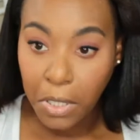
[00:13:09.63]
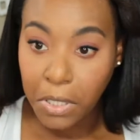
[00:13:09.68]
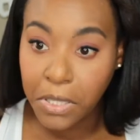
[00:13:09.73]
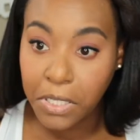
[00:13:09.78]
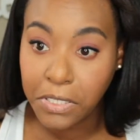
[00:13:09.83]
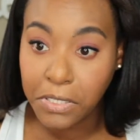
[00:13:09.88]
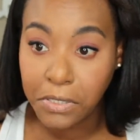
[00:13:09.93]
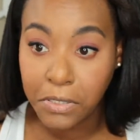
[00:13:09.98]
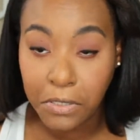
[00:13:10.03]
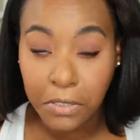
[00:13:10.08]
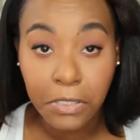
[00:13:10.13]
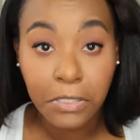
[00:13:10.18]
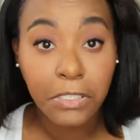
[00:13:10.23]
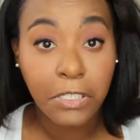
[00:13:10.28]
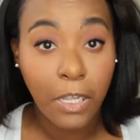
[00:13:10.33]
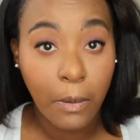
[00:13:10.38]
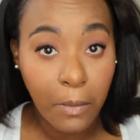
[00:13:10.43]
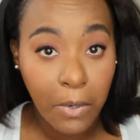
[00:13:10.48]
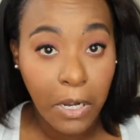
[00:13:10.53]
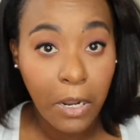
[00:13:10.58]
This look is
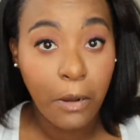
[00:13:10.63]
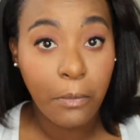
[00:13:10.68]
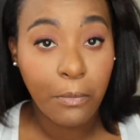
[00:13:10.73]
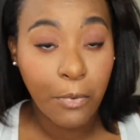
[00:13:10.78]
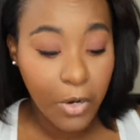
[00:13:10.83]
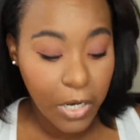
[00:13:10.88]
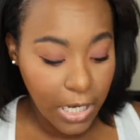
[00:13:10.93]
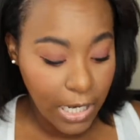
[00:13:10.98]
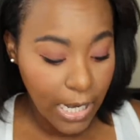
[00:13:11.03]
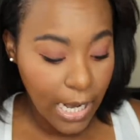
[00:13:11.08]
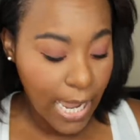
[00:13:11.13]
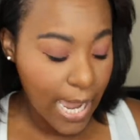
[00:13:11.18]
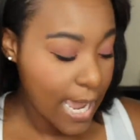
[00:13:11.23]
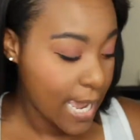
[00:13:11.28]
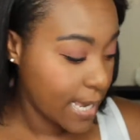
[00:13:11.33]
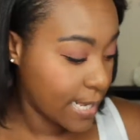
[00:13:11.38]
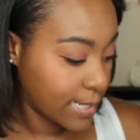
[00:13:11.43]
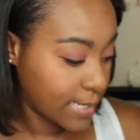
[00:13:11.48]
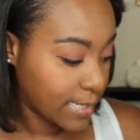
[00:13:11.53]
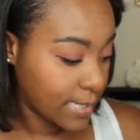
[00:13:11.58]
coming out pretty
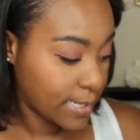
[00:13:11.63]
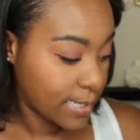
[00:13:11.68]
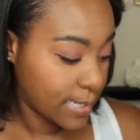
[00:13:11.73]
nice.